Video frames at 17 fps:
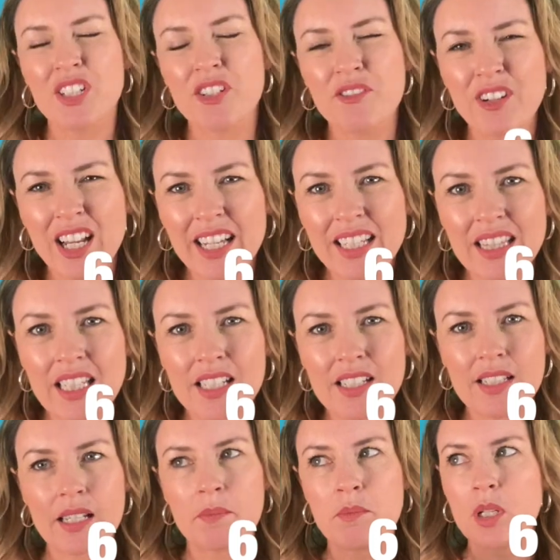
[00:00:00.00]
Do you feel like that you
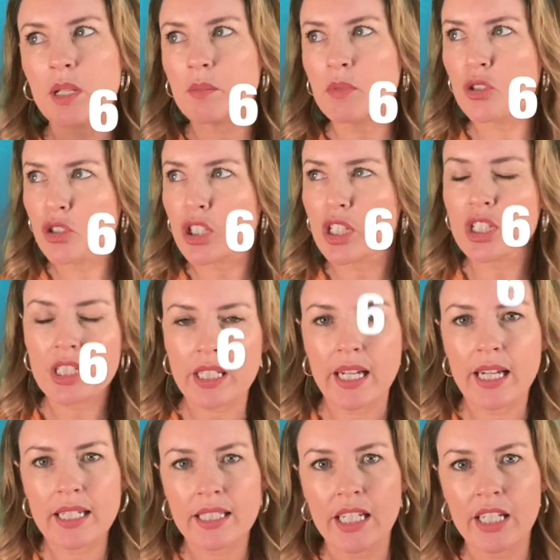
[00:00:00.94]
sometimes just
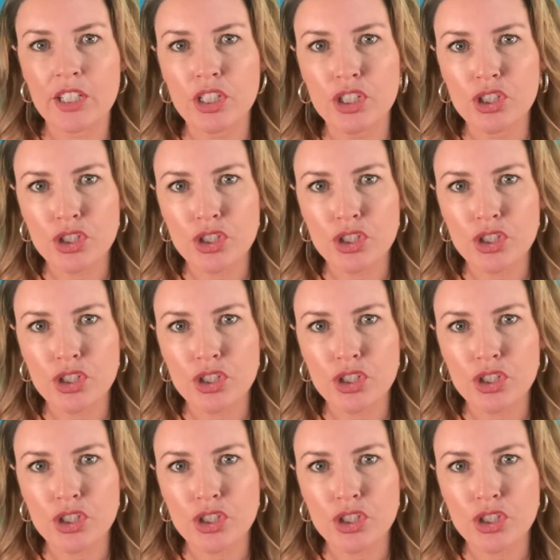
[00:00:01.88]
can't get